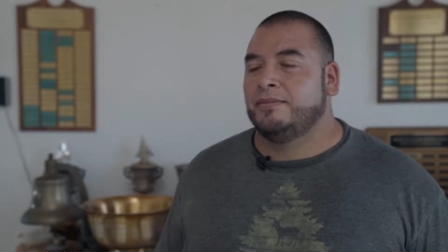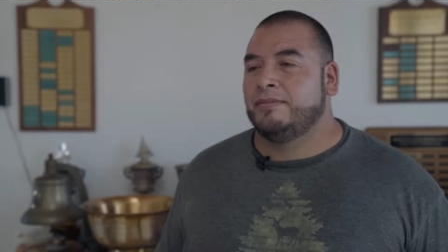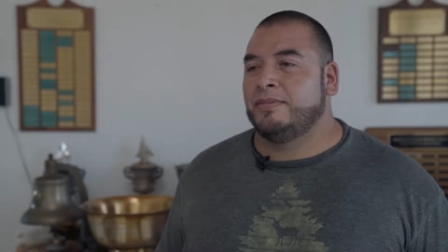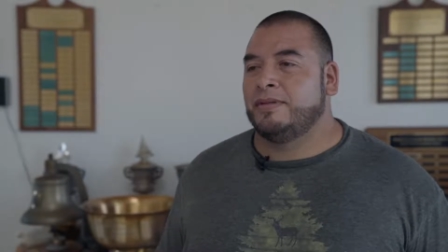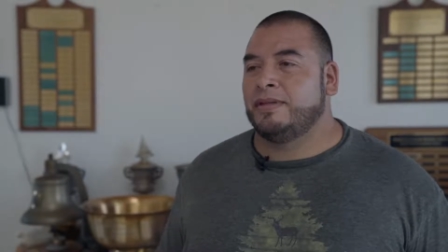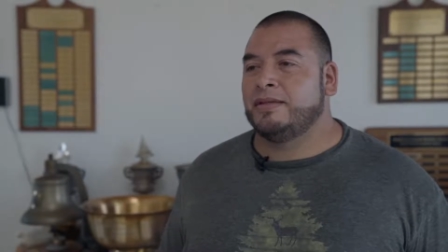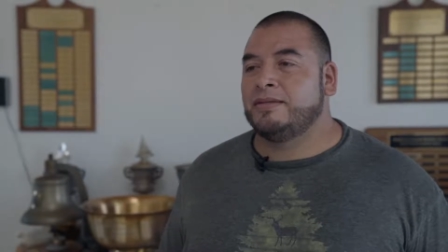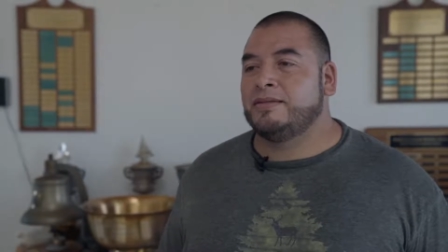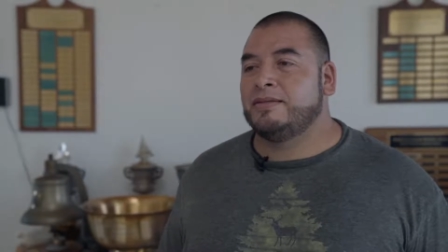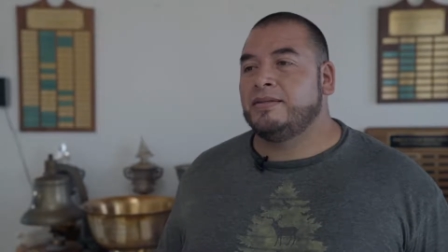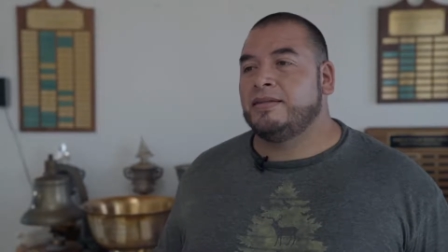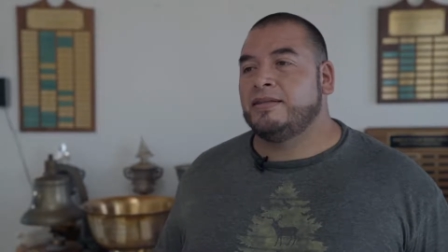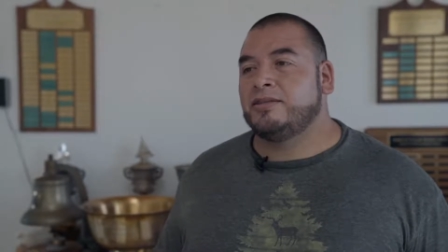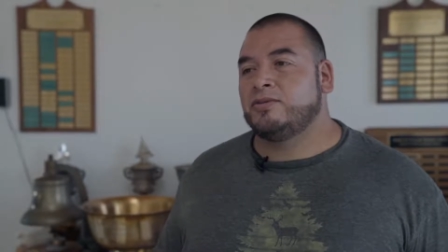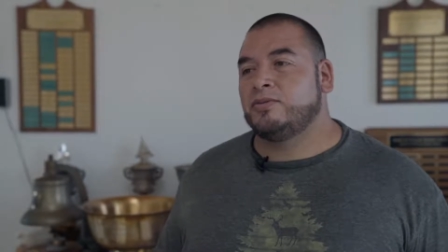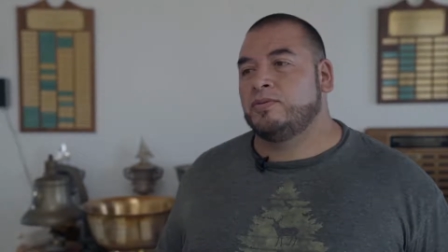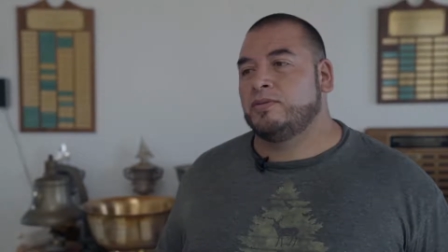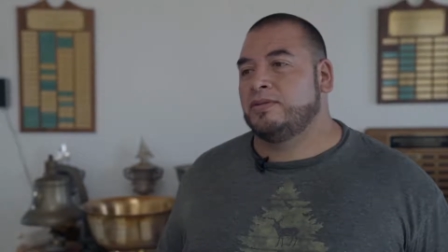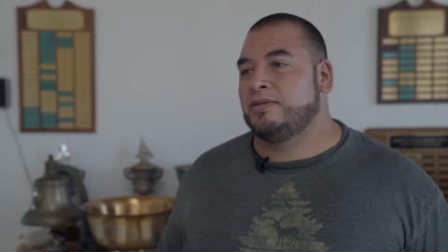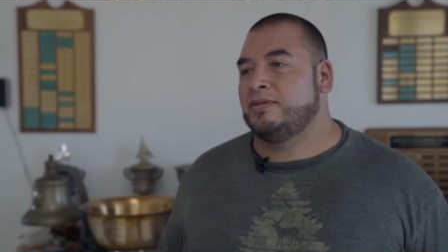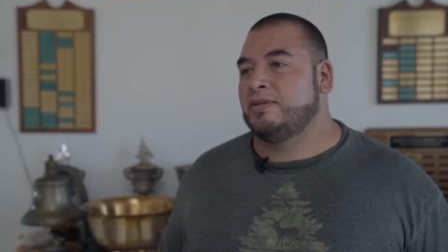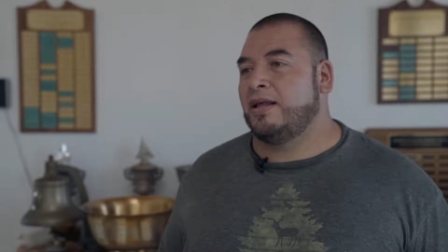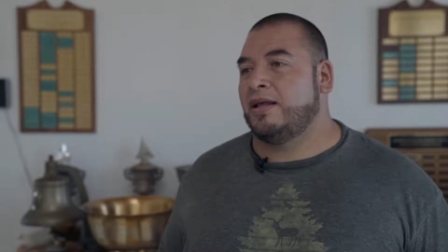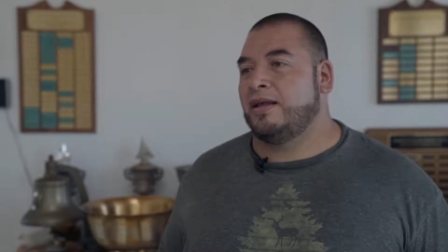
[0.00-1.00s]
This
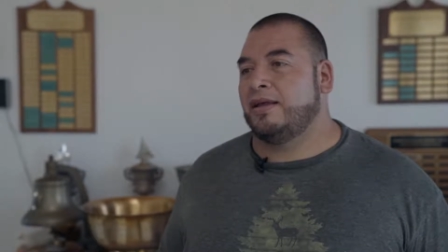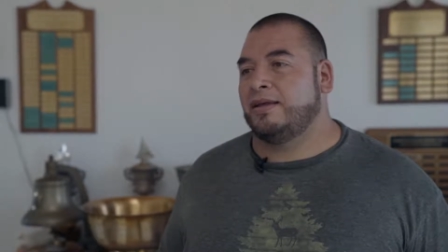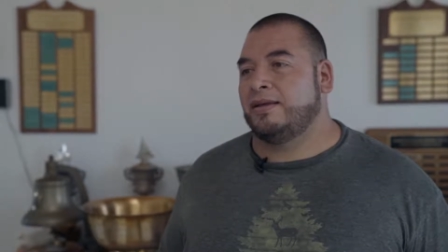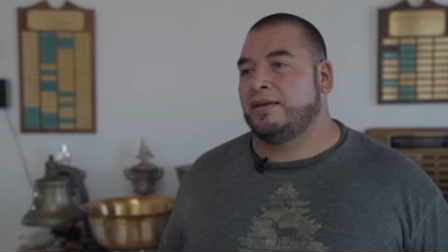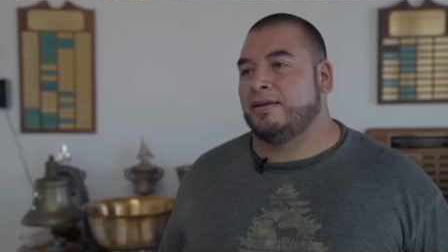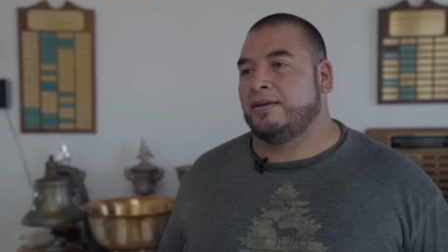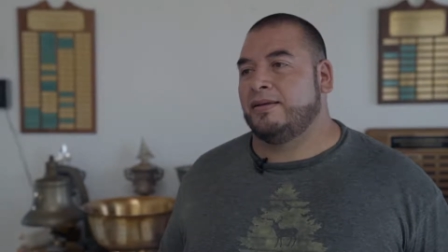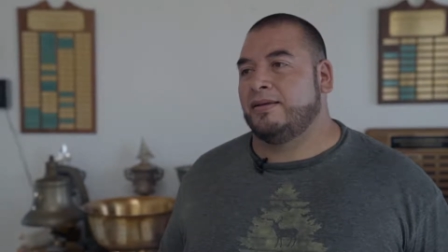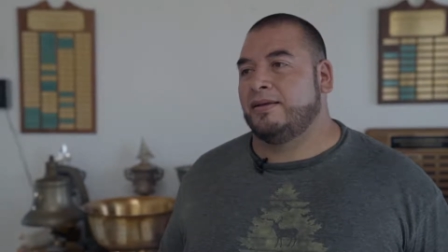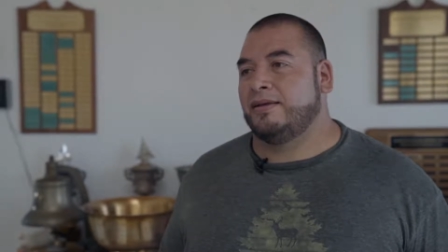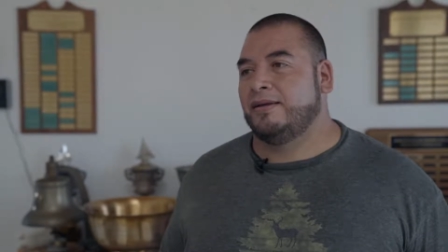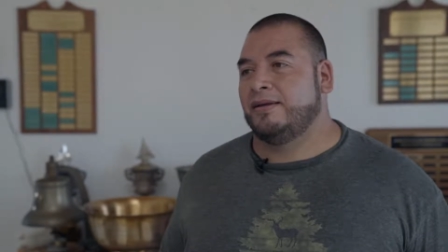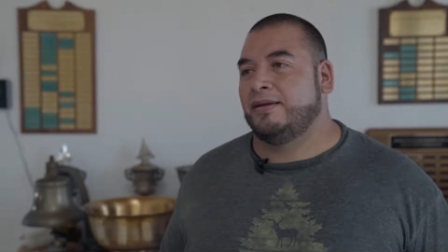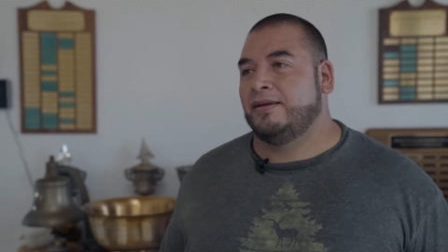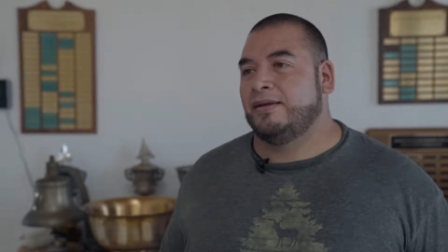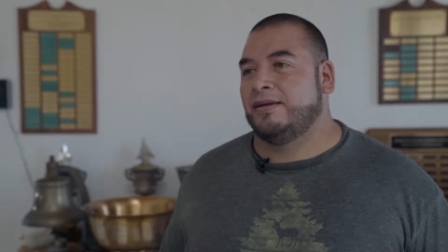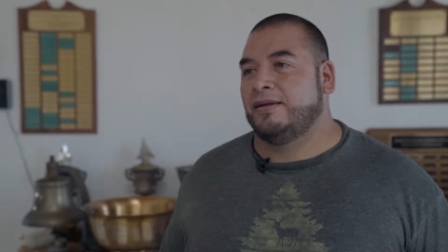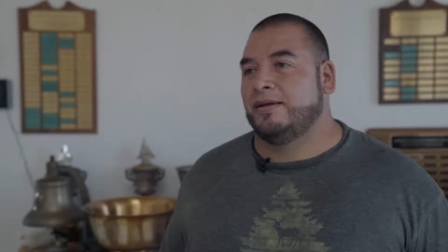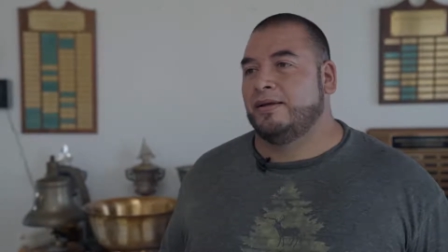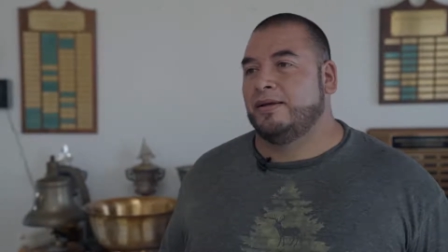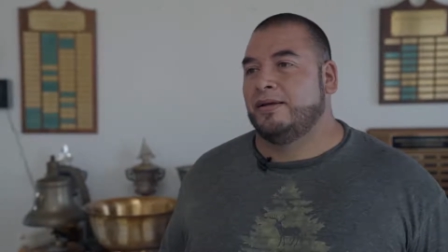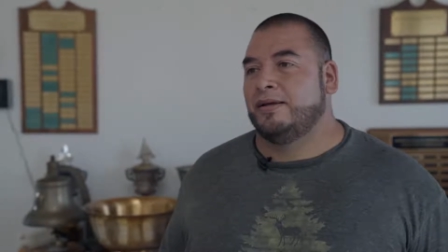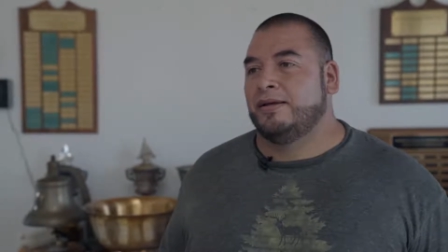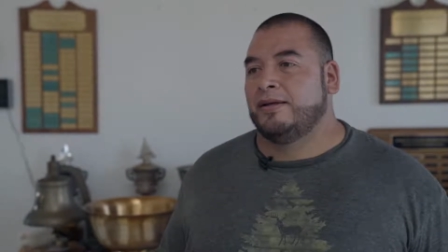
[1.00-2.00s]
was like
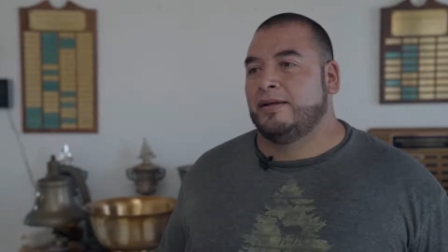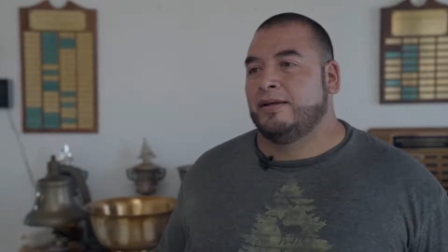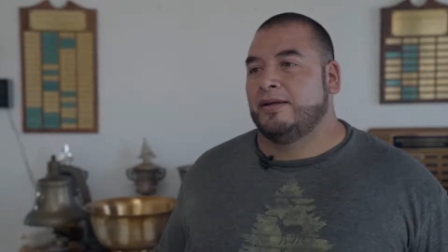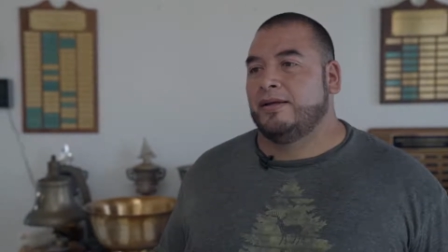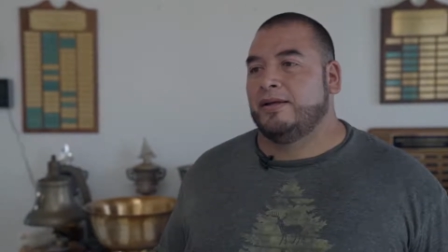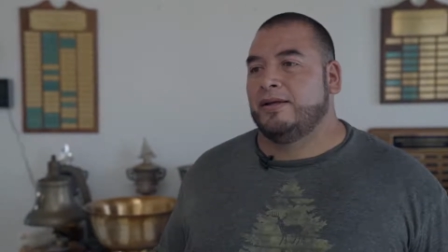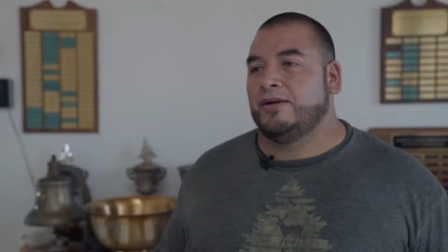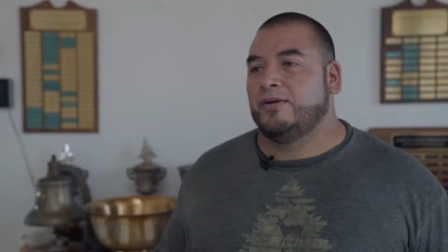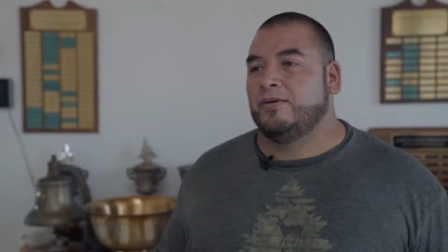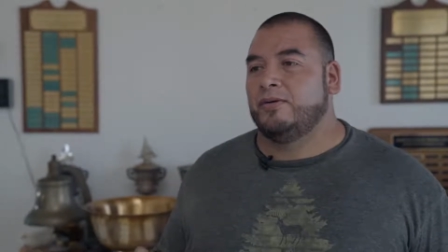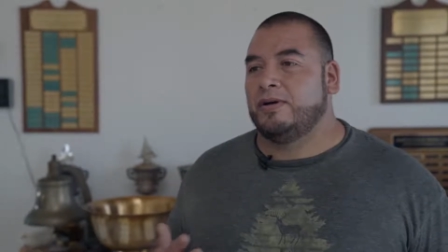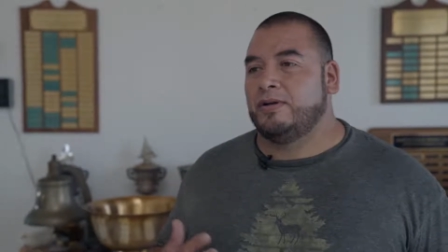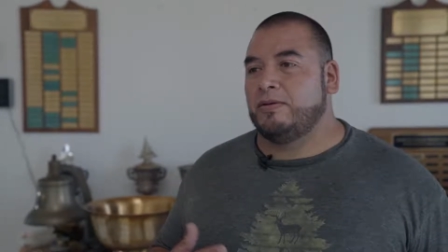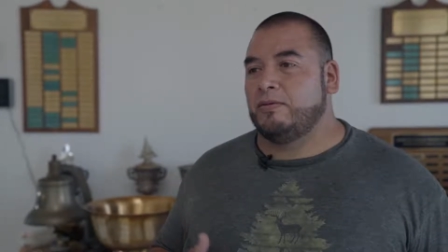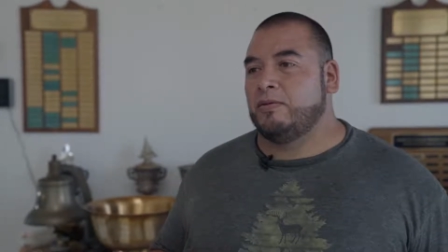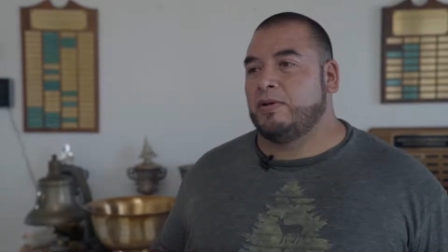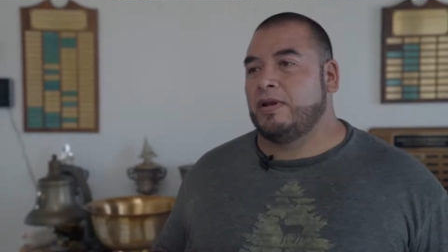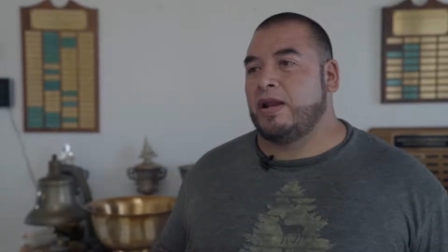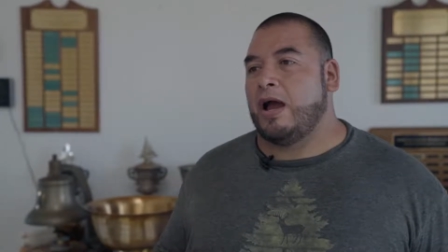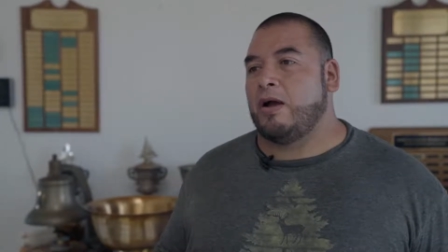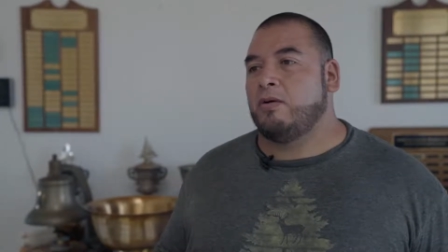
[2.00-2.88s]
when